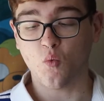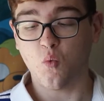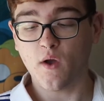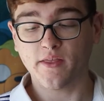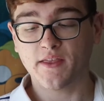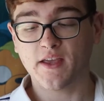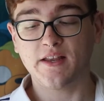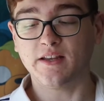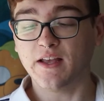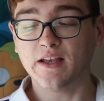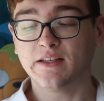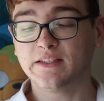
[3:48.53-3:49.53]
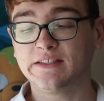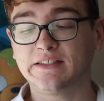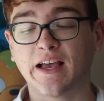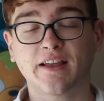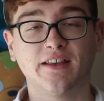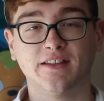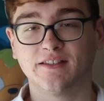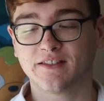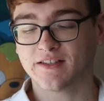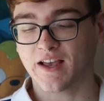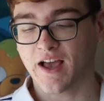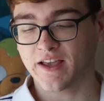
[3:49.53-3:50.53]
within
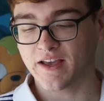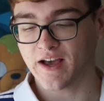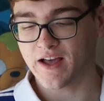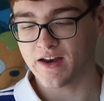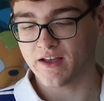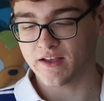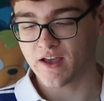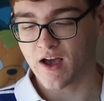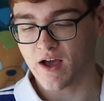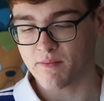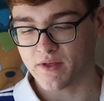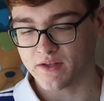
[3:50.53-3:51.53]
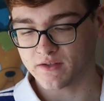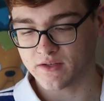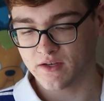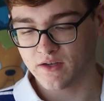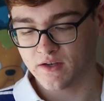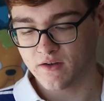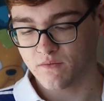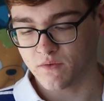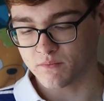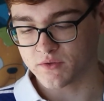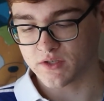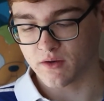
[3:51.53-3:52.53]
seconds I got a comment
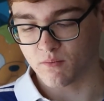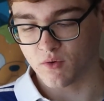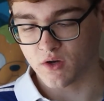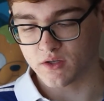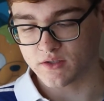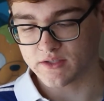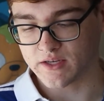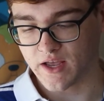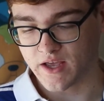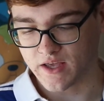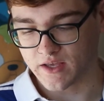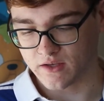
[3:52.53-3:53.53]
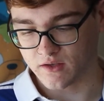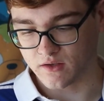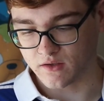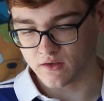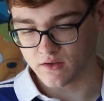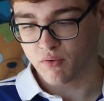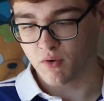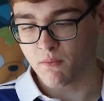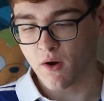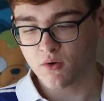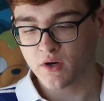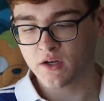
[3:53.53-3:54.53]
from someone saying
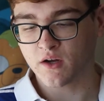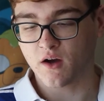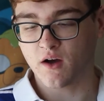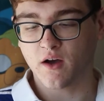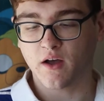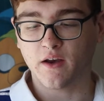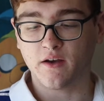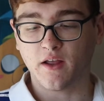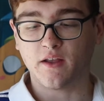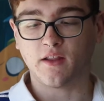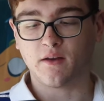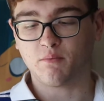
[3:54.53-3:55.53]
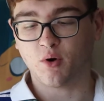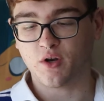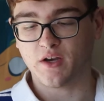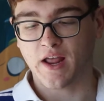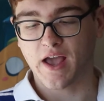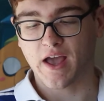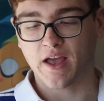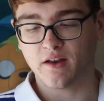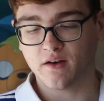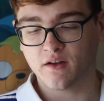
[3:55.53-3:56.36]
promote it on and then put an ad.